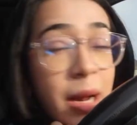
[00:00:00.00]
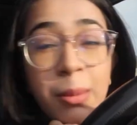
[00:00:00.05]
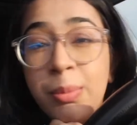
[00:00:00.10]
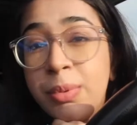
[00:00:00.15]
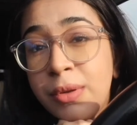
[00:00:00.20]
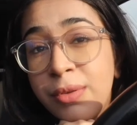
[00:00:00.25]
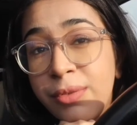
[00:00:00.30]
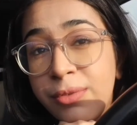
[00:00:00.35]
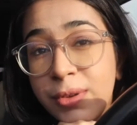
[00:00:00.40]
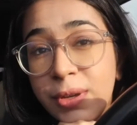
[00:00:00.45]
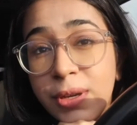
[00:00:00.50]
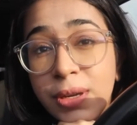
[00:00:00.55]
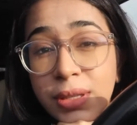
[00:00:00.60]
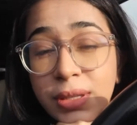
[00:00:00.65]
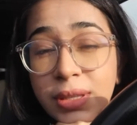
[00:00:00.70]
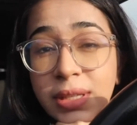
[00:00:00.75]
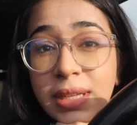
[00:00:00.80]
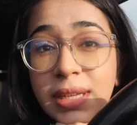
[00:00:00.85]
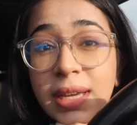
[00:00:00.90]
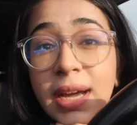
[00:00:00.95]
prefer
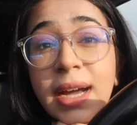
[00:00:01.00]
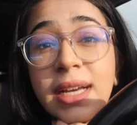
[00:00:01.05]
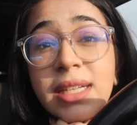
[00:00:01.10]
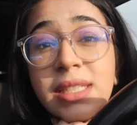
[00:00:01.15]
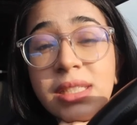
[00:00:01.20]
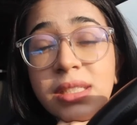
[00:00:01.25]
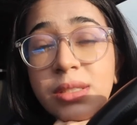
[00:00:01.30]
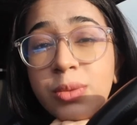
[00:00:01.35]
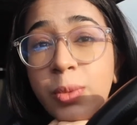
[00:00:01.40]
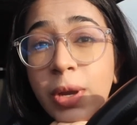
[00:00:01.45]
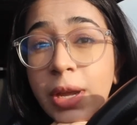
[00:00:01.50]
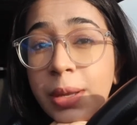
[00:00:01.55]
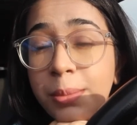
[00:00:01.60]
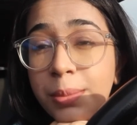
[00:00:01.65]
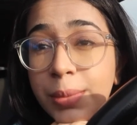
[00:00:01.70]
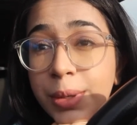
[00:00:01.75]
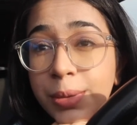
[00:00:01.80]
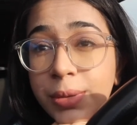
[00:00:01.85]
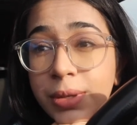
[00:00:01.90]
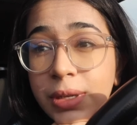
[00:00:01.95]
the iced white
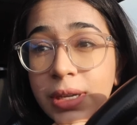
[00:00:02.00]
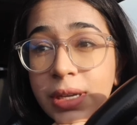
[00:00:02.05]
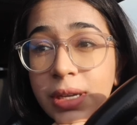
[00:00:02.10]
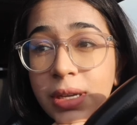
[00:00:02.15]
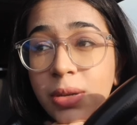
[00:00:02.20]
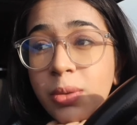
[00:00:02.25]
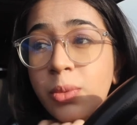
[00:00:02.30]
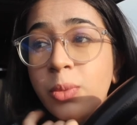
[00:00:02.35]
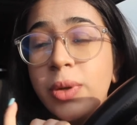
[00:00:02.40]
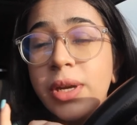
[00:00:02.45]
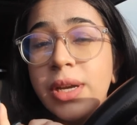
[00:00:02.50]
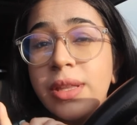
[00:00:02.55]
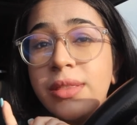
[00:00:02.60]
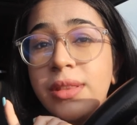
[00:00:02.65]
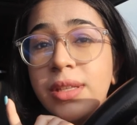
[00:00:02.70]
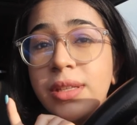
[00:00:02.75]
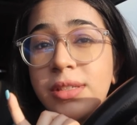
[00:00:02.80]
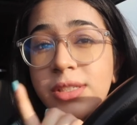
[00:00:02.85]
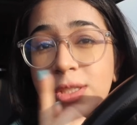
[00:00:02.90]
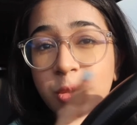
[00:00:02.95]
mocha
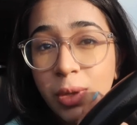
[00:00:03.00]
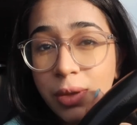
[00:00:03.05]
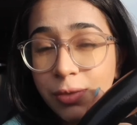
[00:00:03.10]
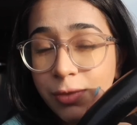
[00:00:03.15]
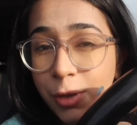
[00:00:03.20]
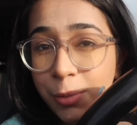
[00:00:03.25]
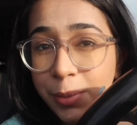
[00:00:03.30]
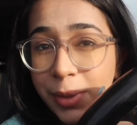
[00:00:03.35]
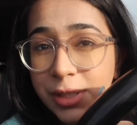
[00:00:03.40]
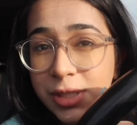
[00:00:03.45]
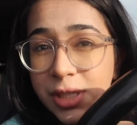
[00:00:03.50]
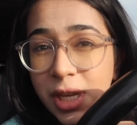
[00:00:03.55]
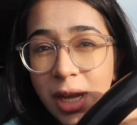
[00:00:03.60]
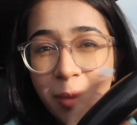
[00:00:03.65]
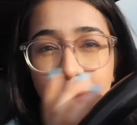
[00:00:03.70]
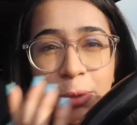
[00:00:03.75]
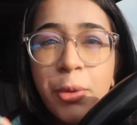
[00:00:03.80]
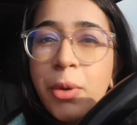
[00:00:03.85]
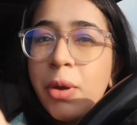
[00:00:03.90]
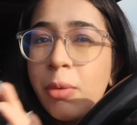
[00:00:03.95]
with sweet foam on
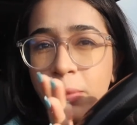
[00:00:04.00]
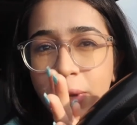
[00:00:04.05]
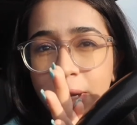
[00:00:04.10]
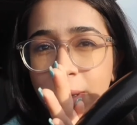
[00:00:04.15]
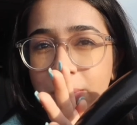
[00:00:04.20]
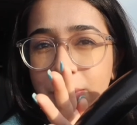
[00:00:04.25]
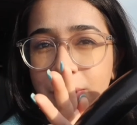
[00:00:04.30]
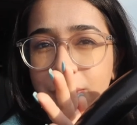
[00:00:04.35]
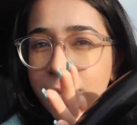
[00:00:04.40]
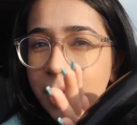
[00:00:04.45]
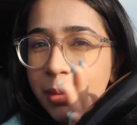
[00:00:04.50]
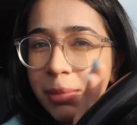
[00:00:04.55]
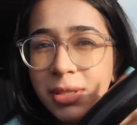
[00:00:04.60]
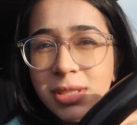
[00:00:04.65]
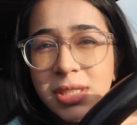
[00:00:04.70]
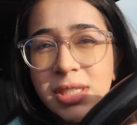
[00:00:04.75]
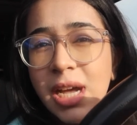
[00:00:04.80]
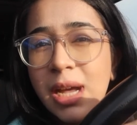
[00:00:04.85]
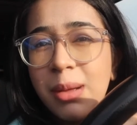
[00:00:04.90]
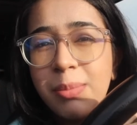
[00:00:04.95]
top or whipped cream on
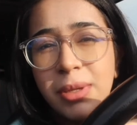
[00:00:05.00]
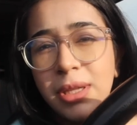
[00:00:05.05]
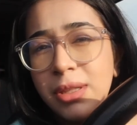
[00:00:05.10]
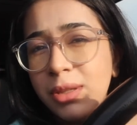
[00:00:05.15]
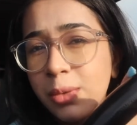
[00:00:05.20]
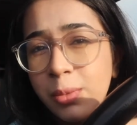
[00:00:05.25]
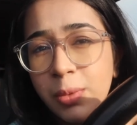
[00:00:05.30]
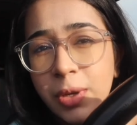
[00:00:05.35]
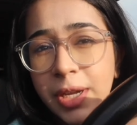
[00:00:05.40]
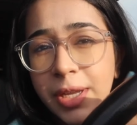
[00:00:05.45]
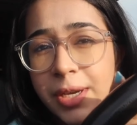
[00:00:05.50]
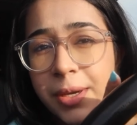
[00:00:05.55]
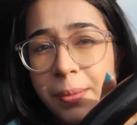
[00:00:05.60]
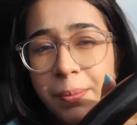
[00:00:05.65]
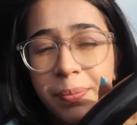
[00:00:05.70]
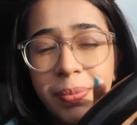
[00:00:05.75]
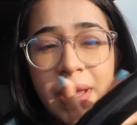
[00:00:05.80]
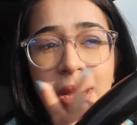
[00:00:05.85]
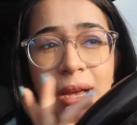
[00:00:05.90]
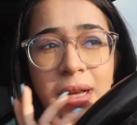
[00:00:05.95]
top, either one.